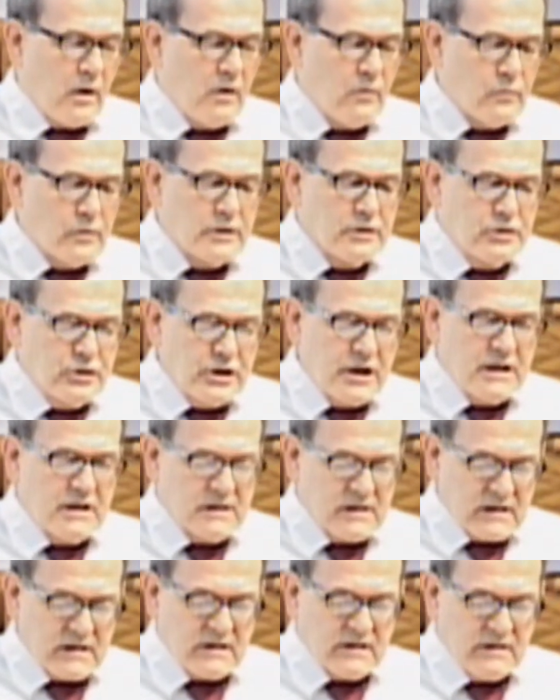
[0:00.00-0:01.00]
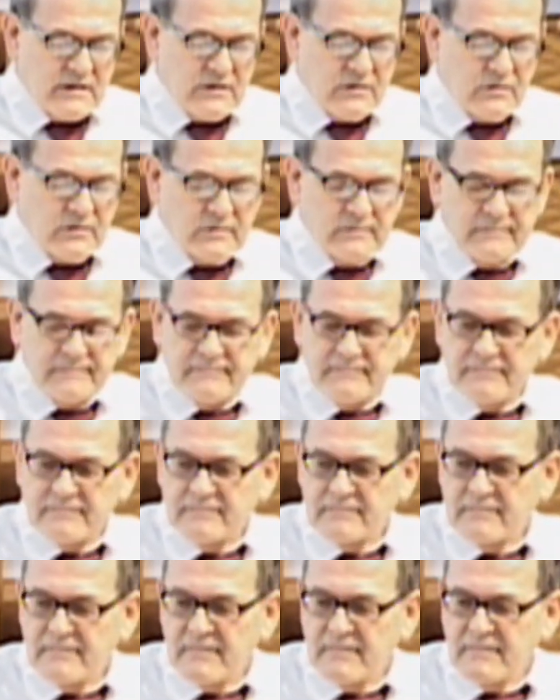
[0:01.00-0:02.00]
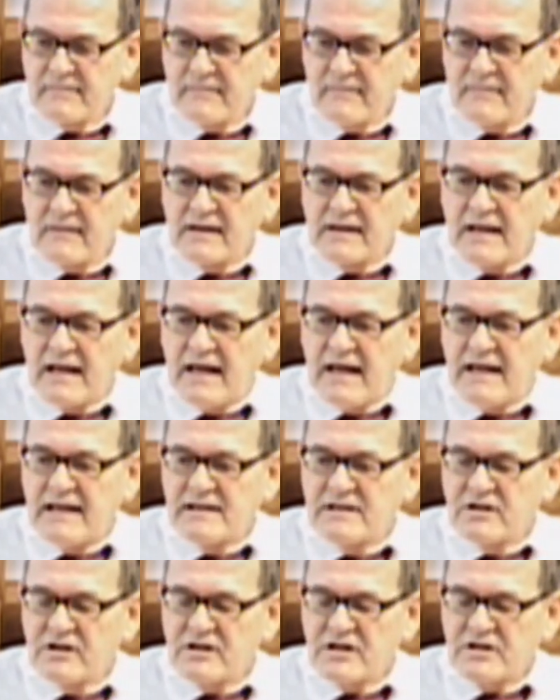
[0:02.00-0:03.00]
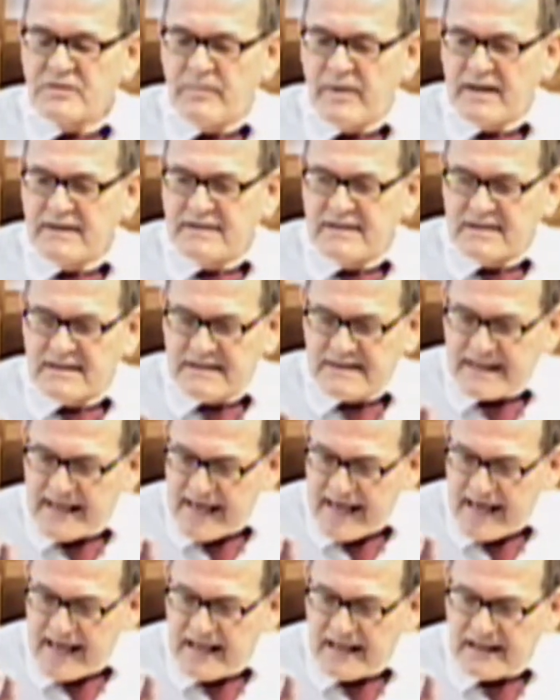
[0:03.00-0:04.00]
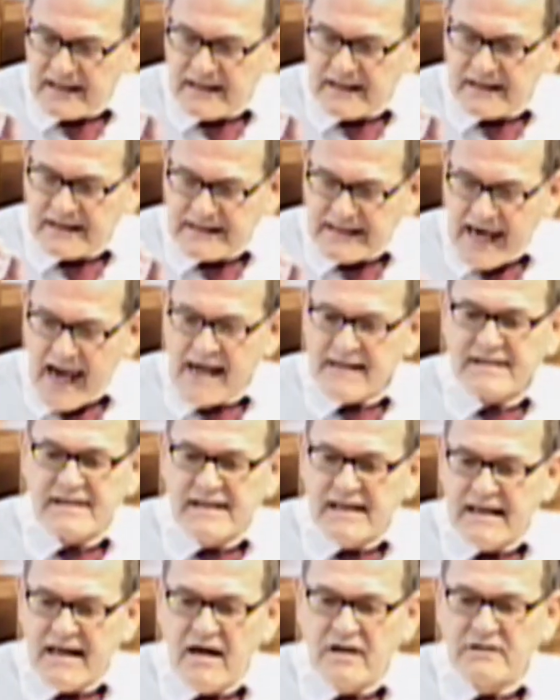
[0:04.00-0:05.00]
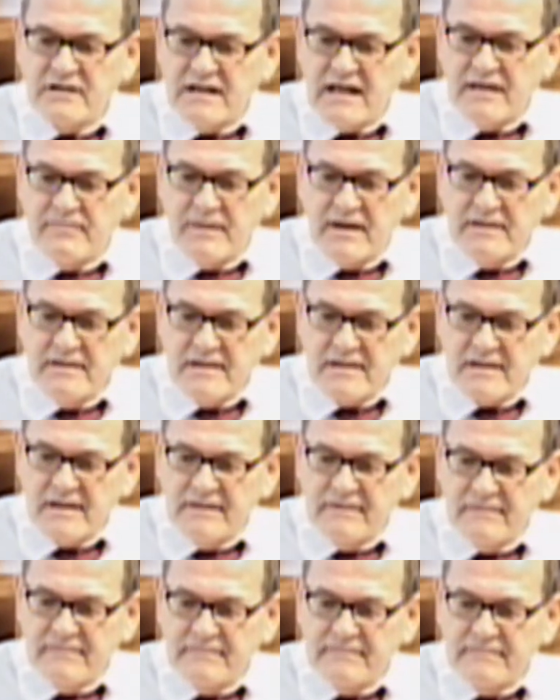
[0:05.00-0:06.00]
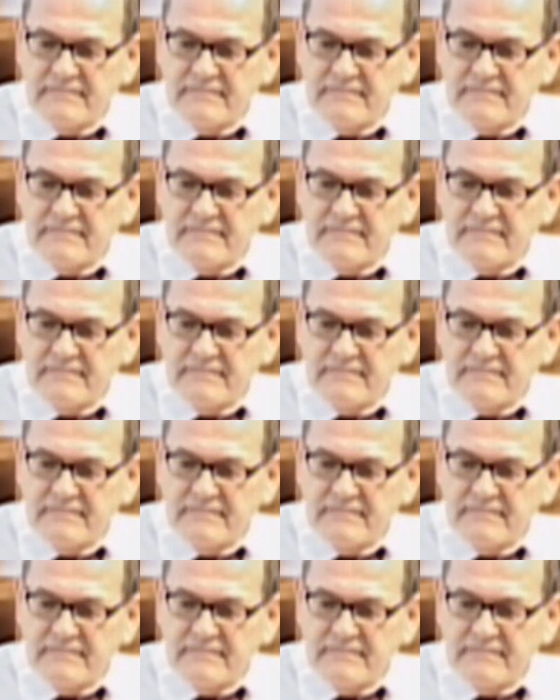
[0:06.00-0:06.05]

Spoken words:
What would Jesus do? He's going to spend today casting out demons.